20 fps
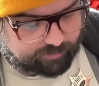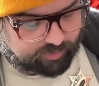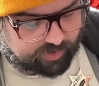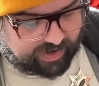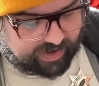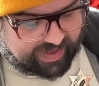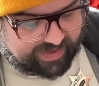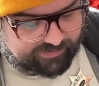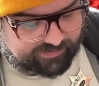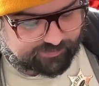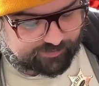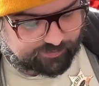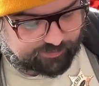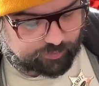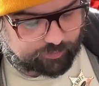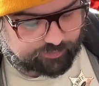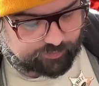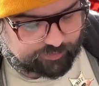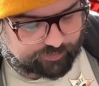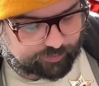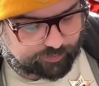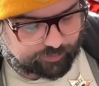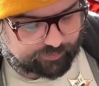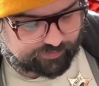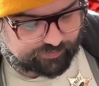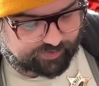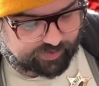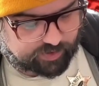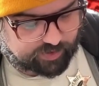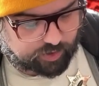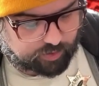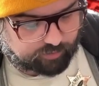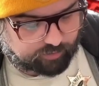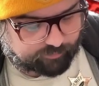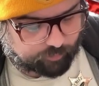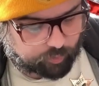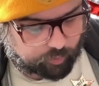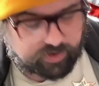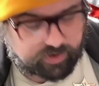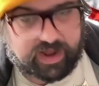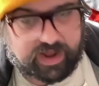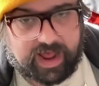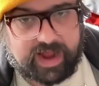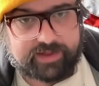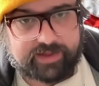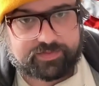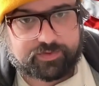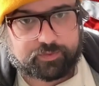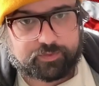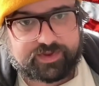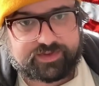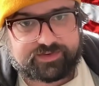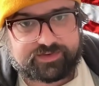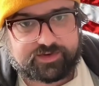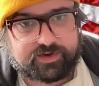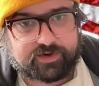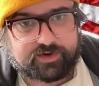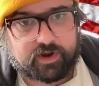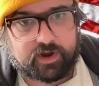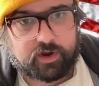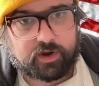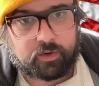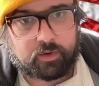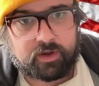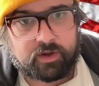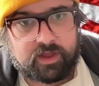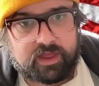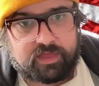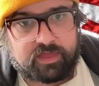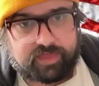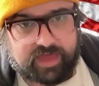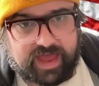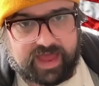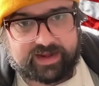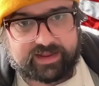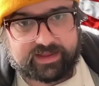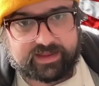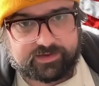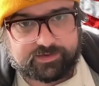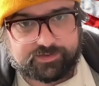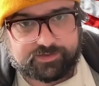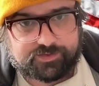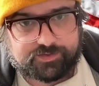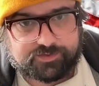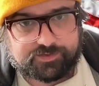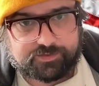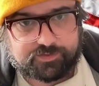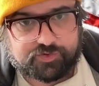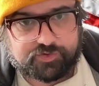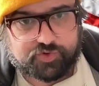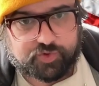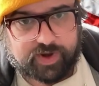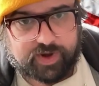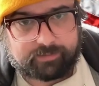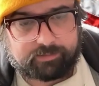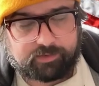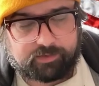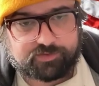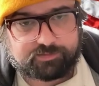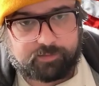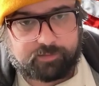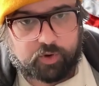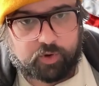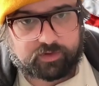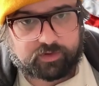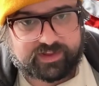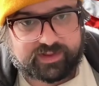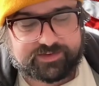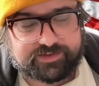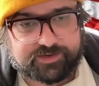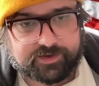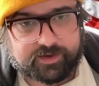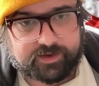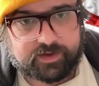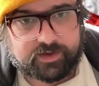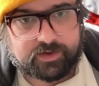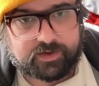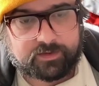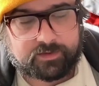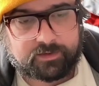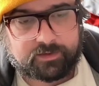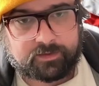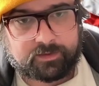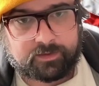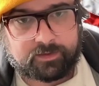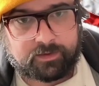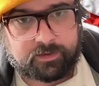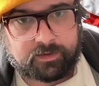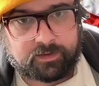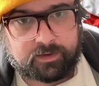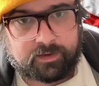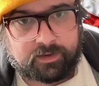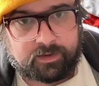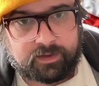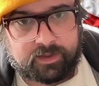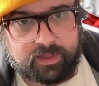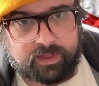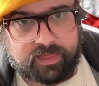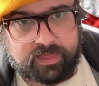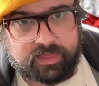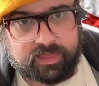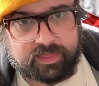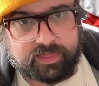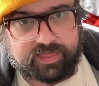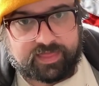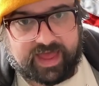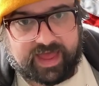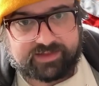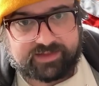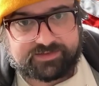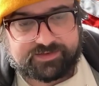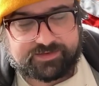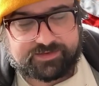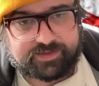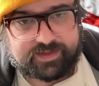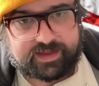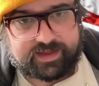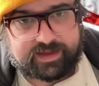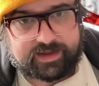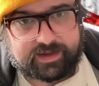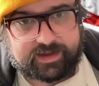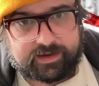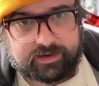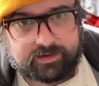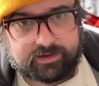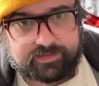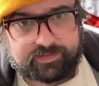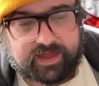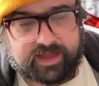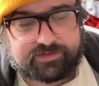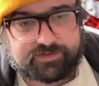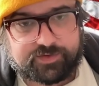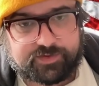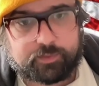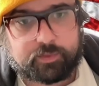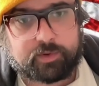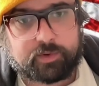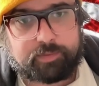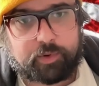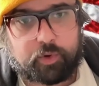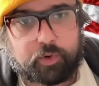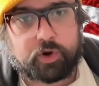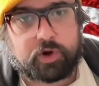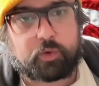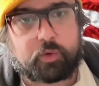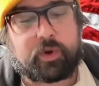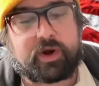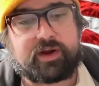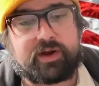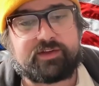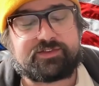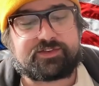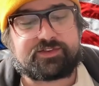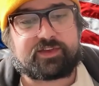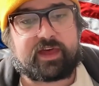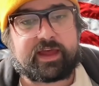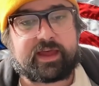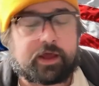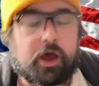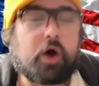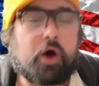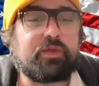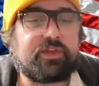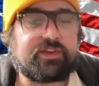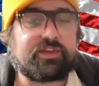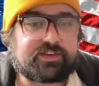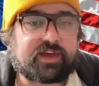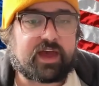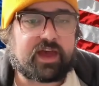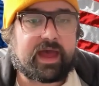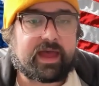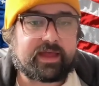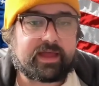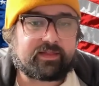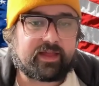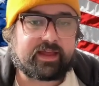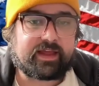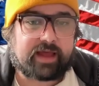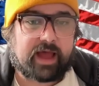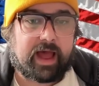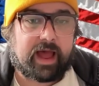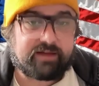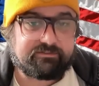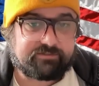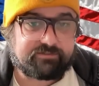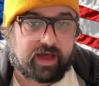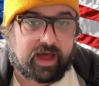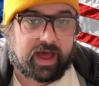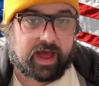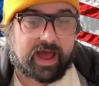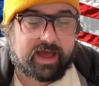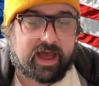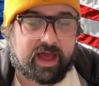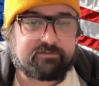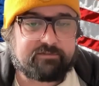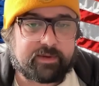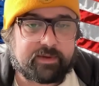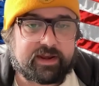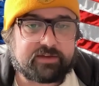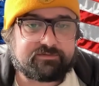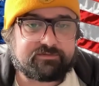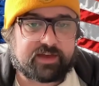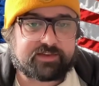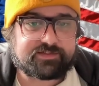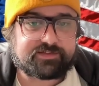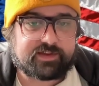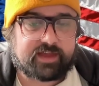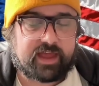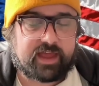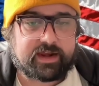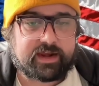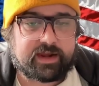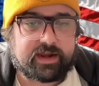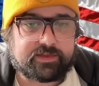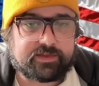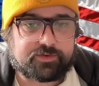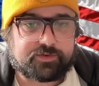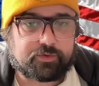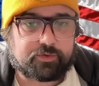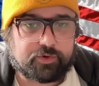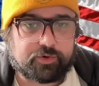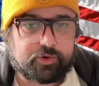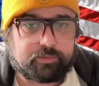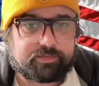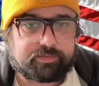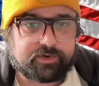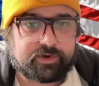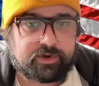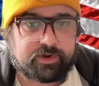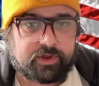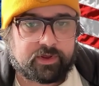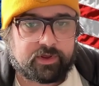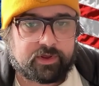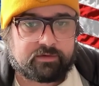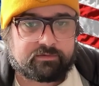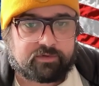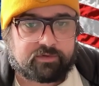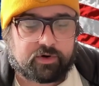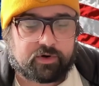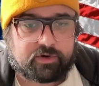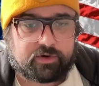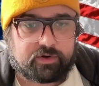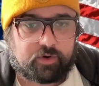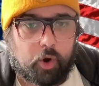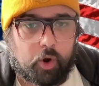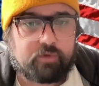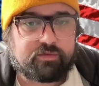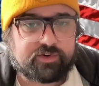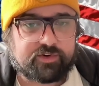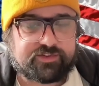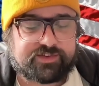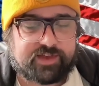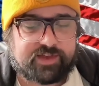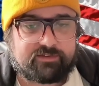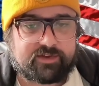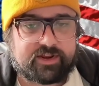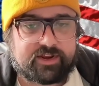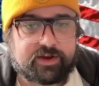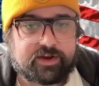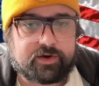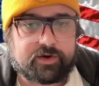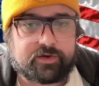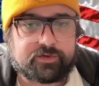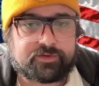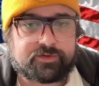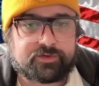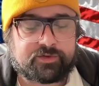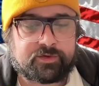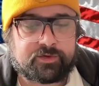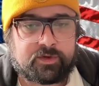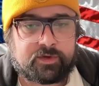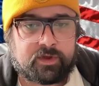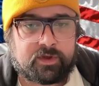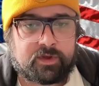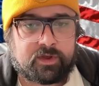number S2204930, that is Shrable's Mona Lisa. That's the report where it's like, oh, this guy, like, I've been investigating this group for over 7 years.